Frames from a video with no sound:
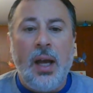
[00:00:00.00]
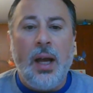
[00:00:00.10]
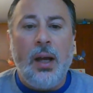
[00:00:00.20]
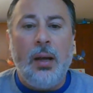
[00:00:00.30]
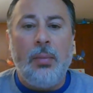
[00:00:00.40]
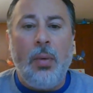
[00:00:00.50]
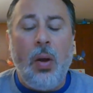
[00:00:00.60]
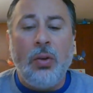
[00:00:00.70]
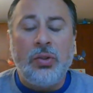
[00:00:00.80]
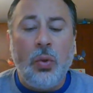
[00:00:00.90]

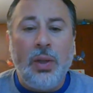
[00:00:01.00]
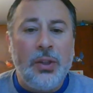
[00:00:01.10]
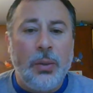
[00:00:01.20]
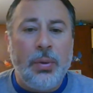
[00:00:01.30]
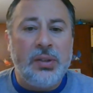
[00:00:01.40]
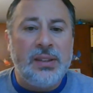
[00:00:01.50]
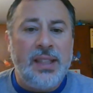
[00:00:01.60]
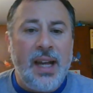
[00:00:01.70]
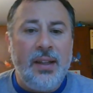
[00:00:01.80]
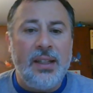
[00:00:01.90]
Also, let your
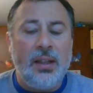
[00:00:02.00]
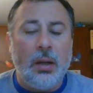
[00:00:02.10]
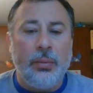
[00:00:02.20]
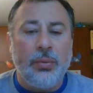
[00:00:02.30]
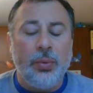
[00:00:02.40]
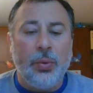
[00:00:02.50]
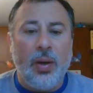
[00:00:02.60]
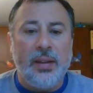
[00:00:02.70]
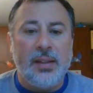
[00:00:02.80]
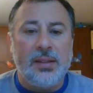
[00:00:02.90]
personality come through
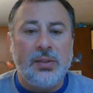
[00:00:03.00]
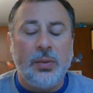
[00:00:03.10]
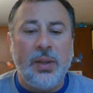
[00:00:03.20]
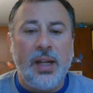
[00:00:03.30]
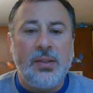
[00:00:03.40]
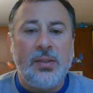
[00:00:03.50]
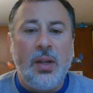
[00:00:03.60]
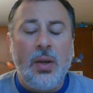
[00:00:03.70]
on this. So that's